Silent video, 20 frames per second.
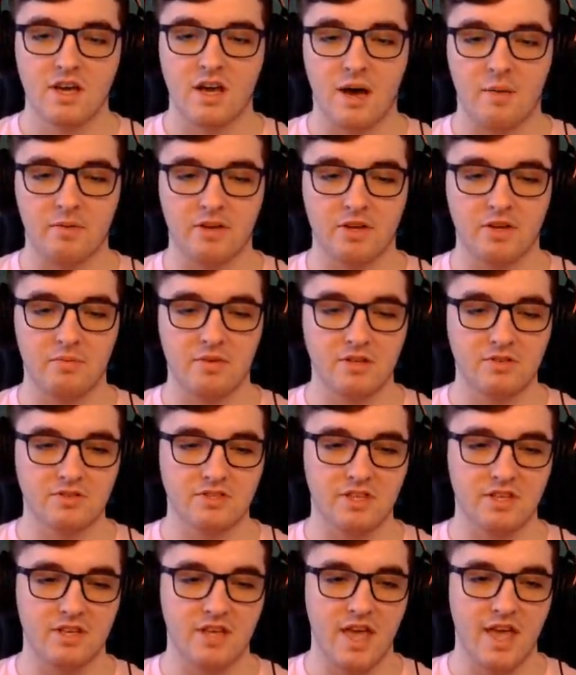I'm going to be
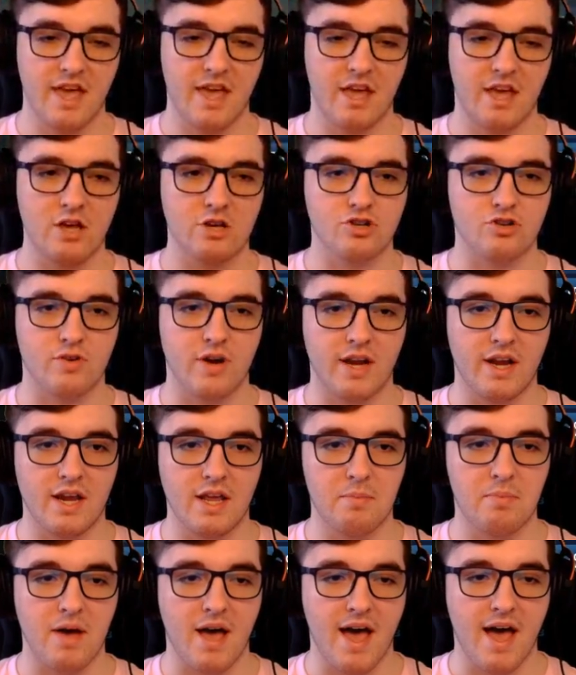using a
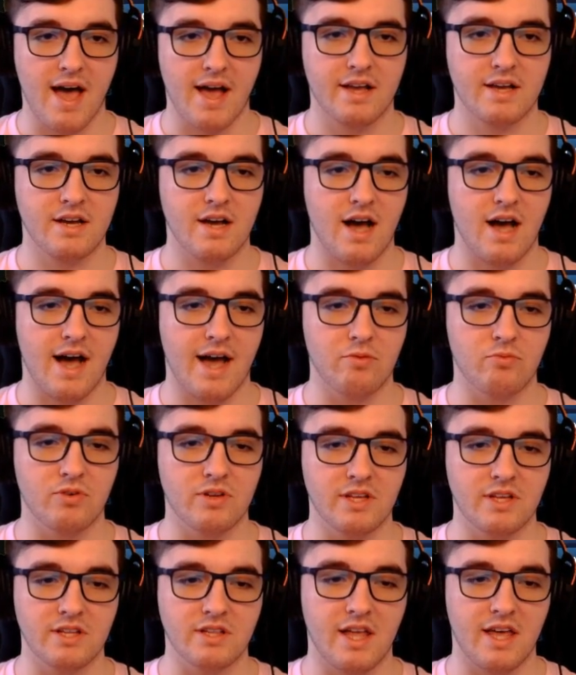training pack. I
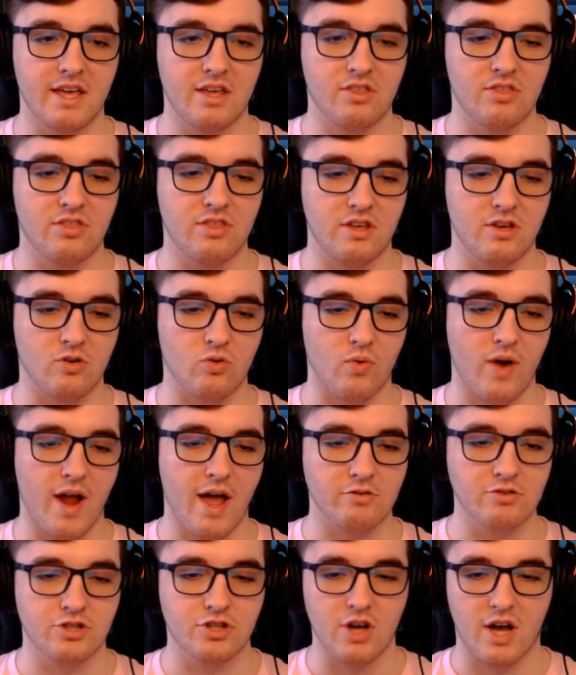really like the
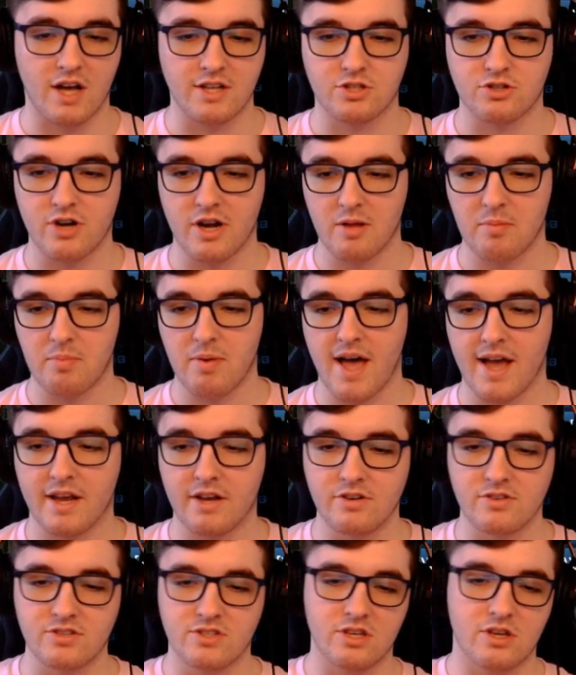ground shots training pack.
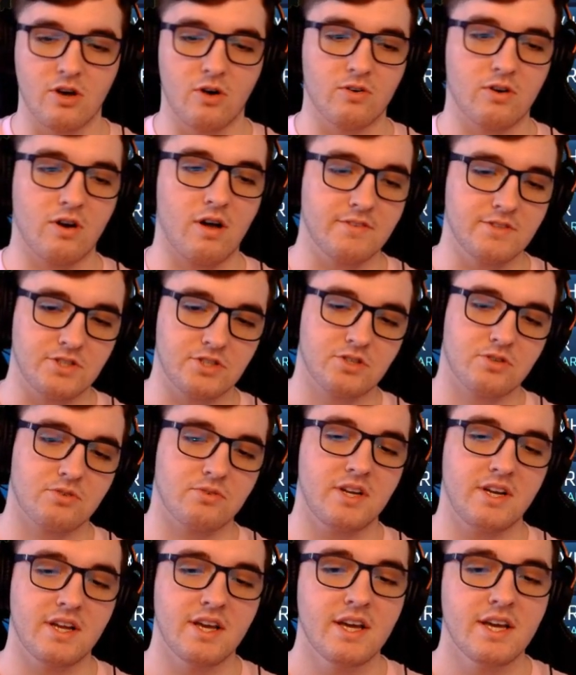Here's the code on the
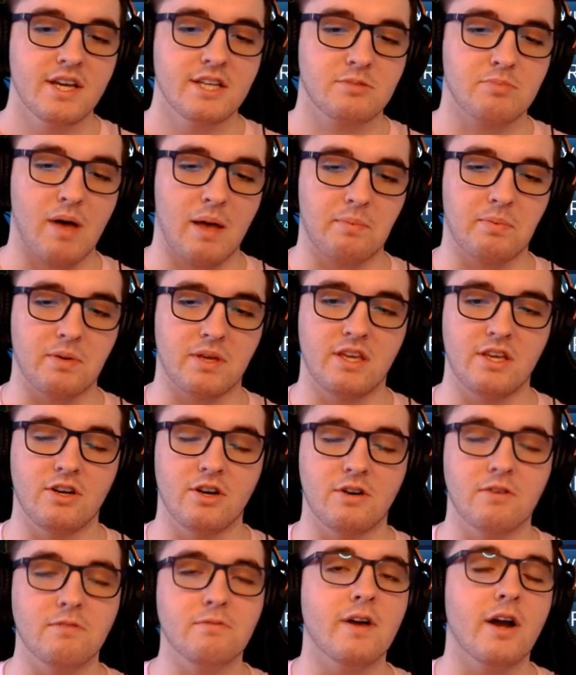screen. It's by
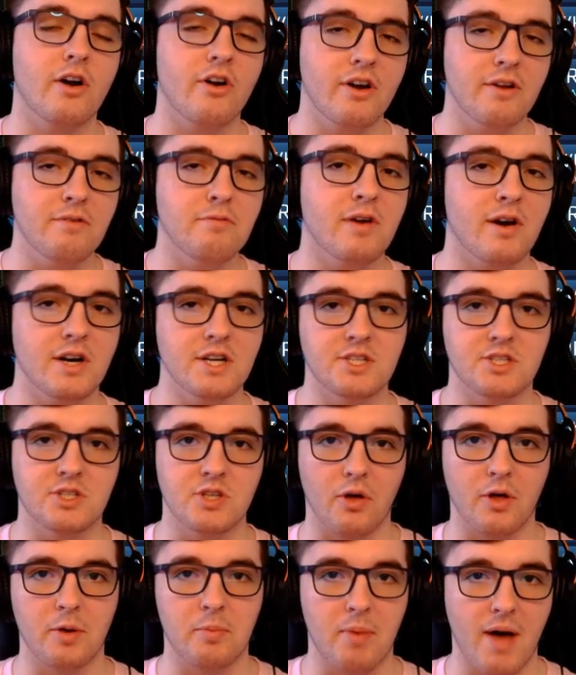Paquito. Very
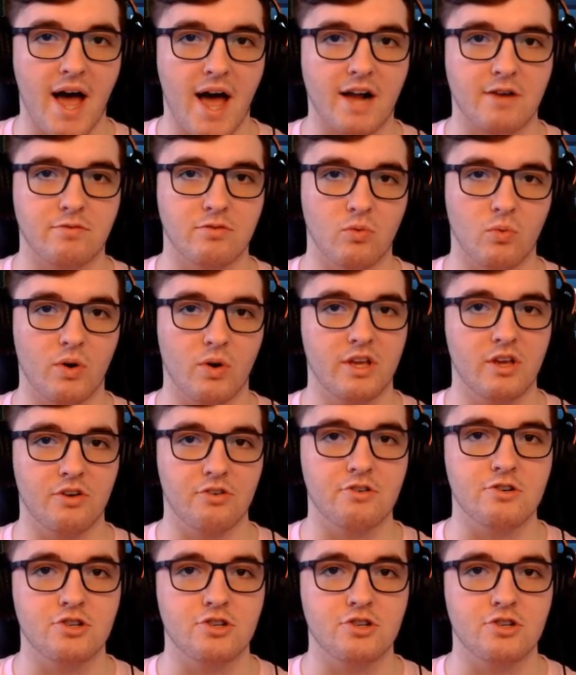solid pack for working on your